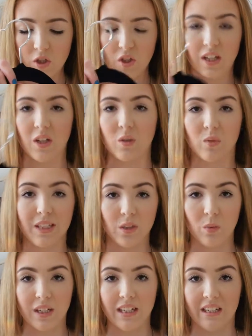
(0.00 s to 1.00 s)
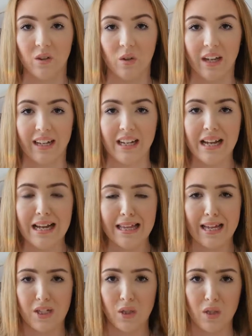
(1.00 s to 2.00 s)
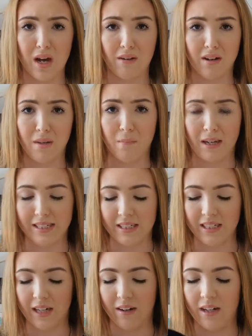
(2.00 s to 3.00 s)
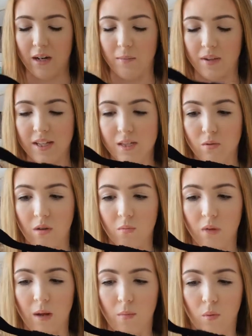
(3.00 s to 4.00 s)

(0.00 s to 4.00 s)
Usually they look really weird or like they're too tight around the busty area, but this one I